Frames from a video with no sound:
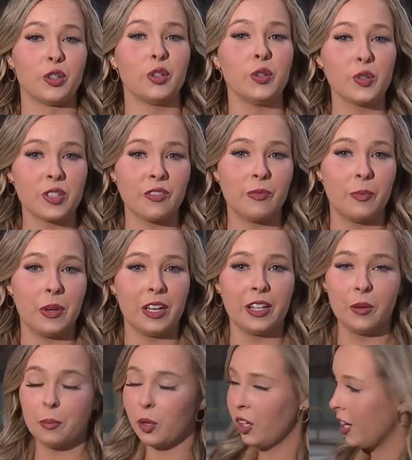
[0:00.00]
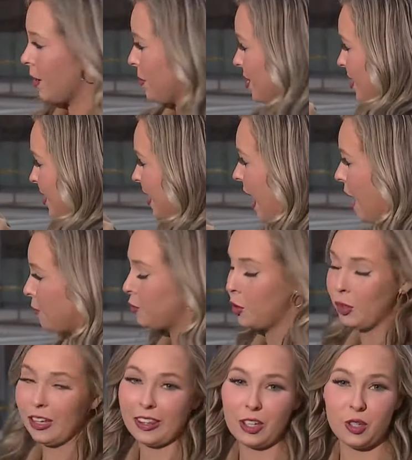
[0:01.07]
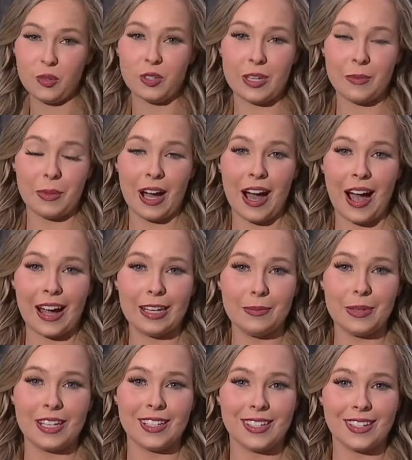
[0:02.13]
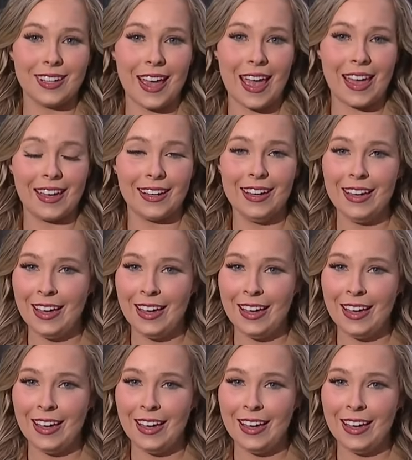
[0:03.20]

Crews have been putting up the scaffolding that you see behind me today.